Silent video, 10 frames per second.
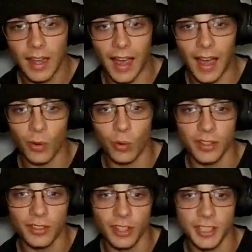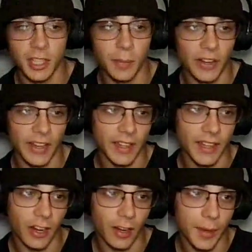to talk shit about Ian
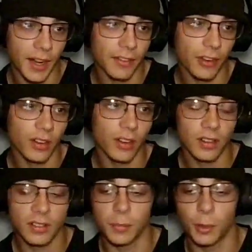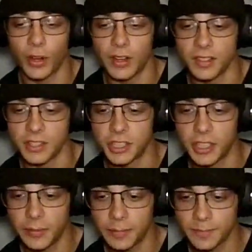Gary, but I've heard some crazy shit.